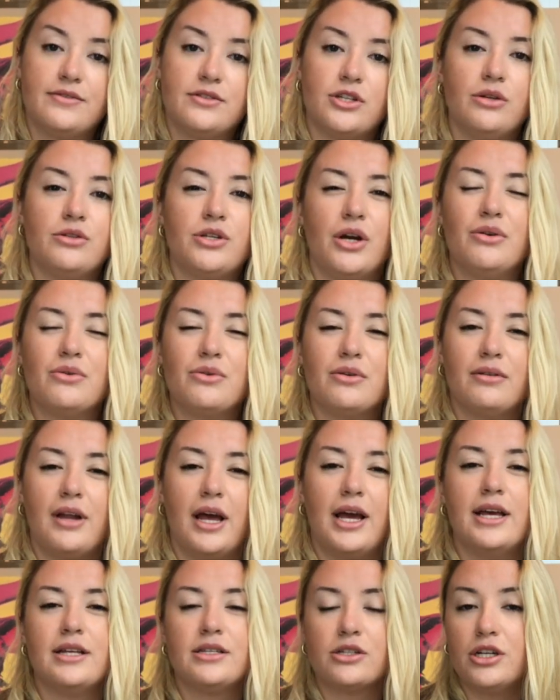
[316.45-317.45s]
So don't,
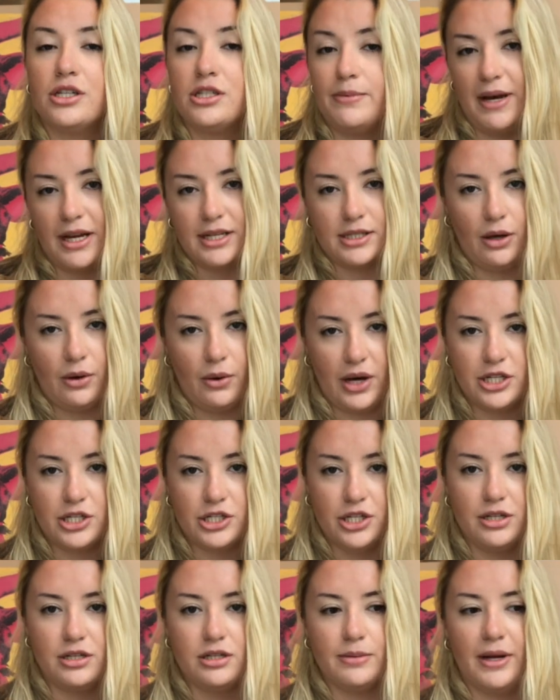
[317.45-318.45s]
it's good to be asking
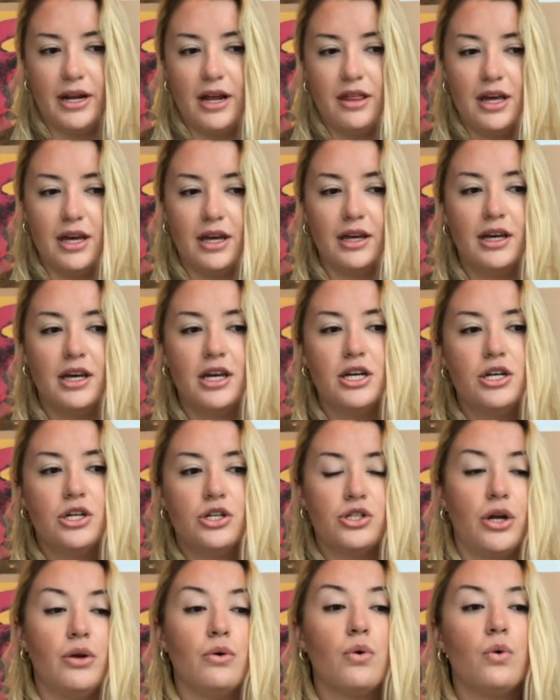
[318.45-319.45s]
questions, but I think
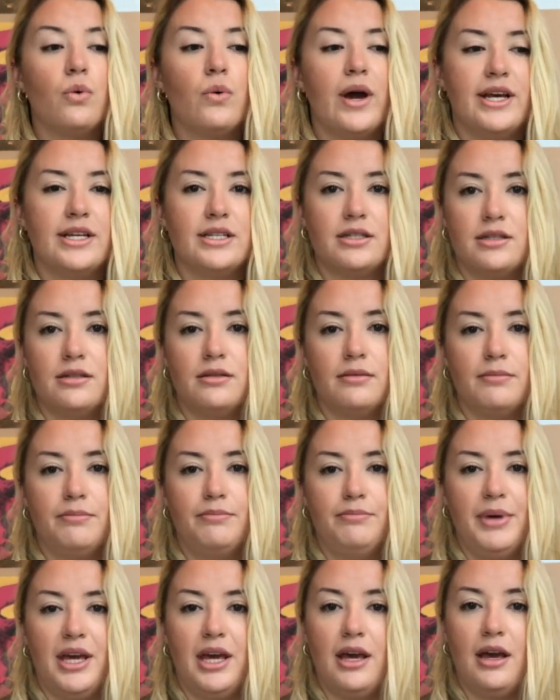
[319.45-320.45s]
don't always
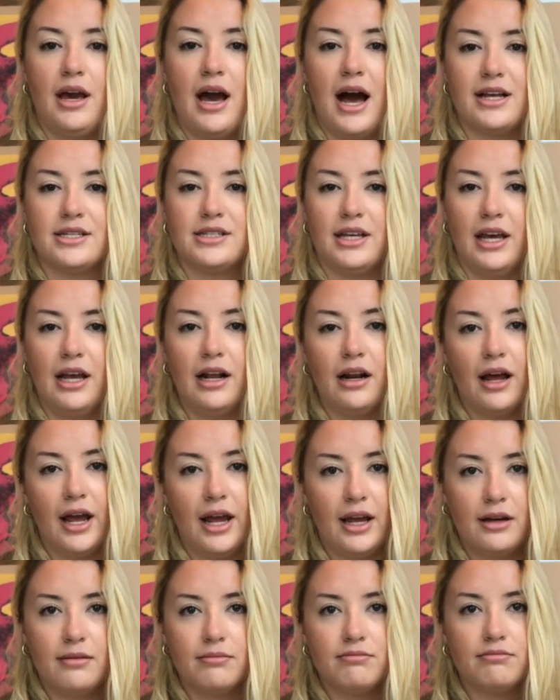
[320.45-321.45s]
be asking
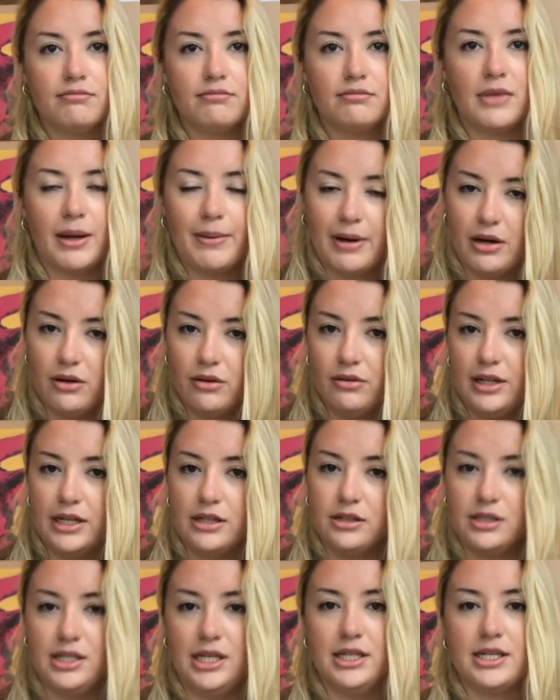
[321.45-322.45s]
there are
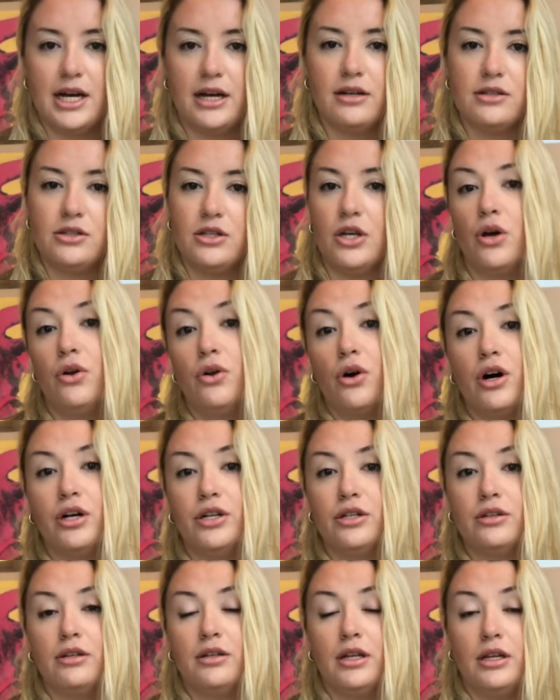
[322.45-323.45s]
little details that
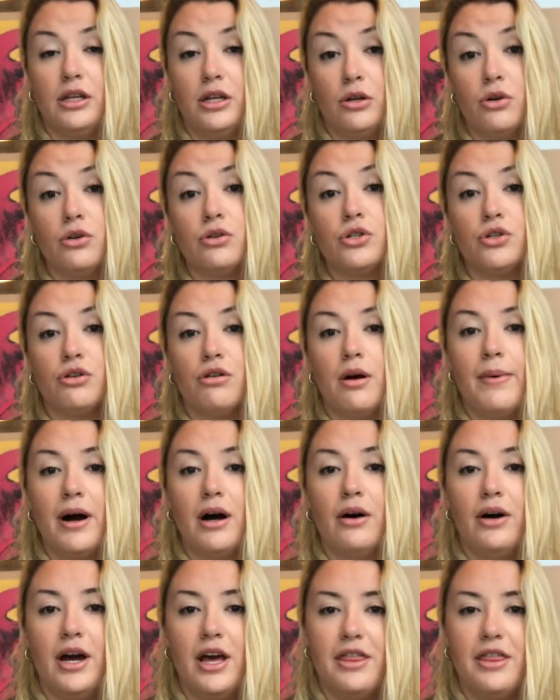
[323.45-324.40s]
you're not sure about.